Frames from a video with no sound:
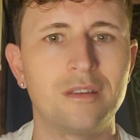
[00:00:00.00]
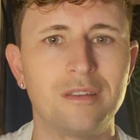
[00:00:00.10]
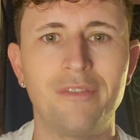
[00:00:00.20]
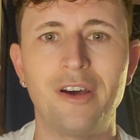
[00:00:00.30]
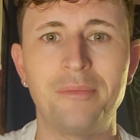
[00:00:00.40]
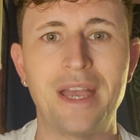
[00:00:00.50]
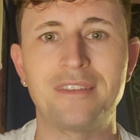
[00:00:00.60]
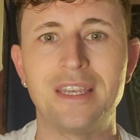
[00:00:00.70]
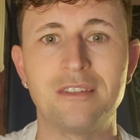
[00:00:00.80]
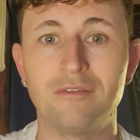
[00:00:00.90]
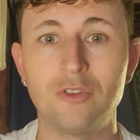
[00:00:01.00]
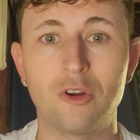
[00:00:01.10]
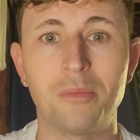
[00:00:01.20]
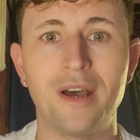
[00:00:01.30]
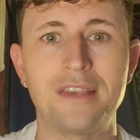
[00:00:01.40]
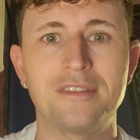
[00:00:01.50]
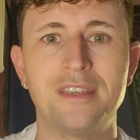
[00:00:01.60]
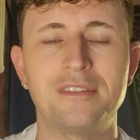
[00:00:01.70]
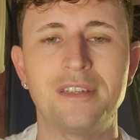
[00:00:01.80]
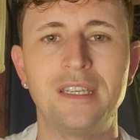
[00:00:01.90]
develop that sense of
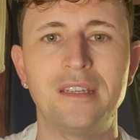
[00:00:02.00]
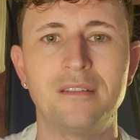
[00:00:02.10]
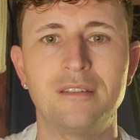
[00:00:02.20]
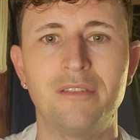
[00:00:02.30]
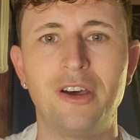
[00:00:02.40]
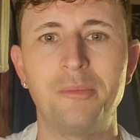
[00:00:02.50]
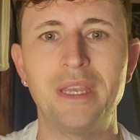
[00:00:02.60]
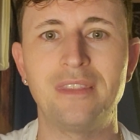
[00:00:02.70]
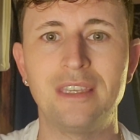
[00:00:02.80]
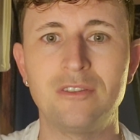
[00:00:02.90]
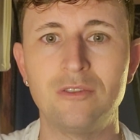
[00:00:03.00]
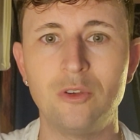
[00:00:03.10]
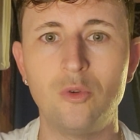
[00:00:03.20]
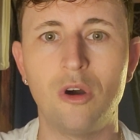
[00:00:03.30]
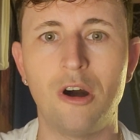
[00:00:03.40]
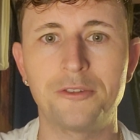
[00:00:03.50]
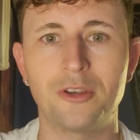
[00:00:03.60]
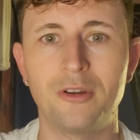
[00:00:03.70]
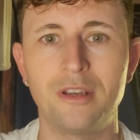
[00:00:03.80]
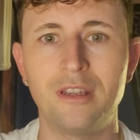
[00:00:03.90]
neuroplasticity, developing these new
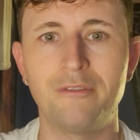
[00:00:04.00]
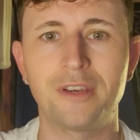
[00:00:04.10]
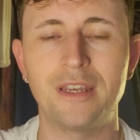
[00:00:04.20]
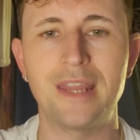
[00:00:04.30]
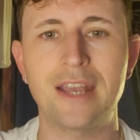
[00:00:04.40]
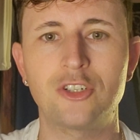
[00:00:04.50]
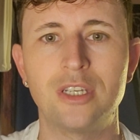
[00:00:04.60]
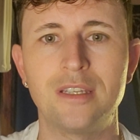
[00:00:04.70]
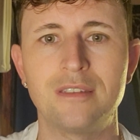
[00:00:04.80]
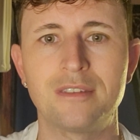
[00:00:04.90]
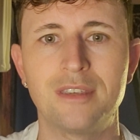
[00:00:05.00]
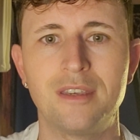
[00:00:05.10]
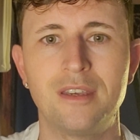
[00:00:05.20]
alternative connections